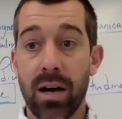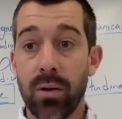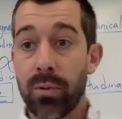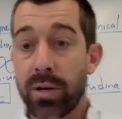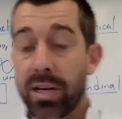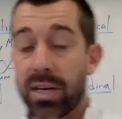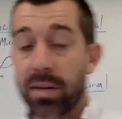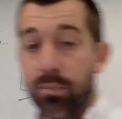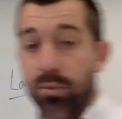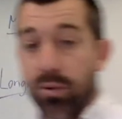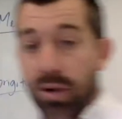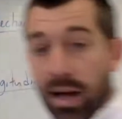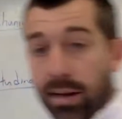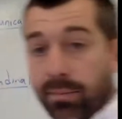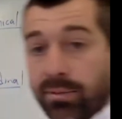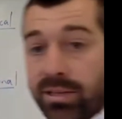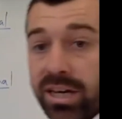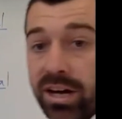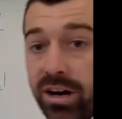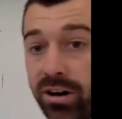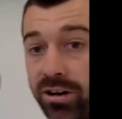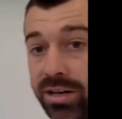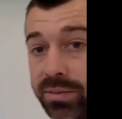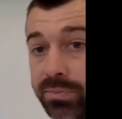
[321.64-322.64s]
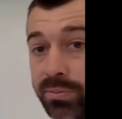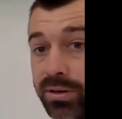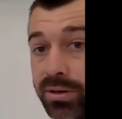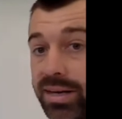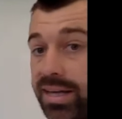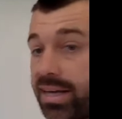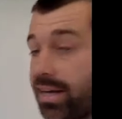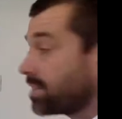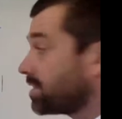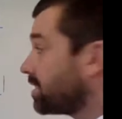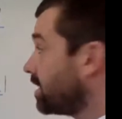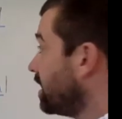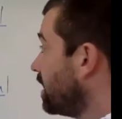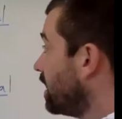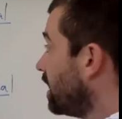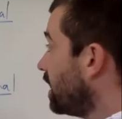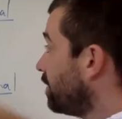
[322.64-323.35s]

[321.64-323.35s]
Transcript: We can probably already predict